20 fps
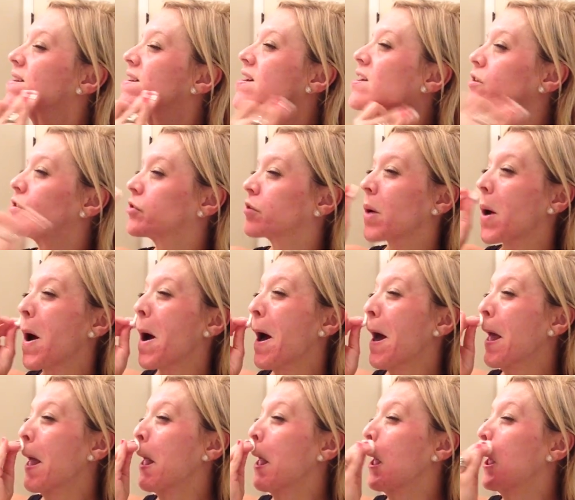and
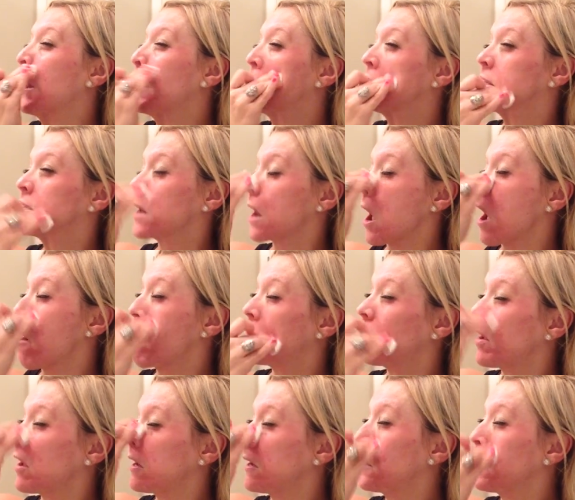dry and doesn't have
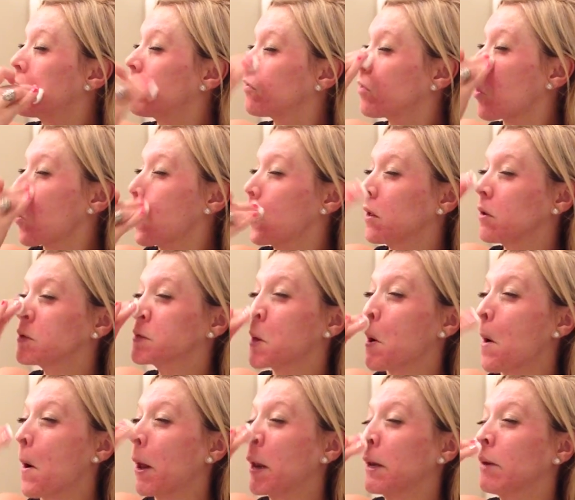any of the oils
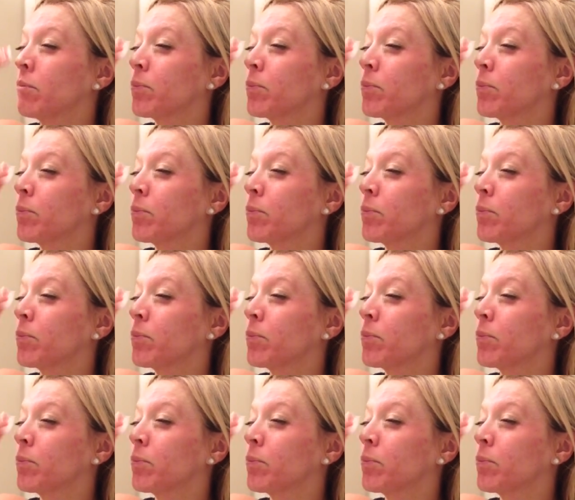on.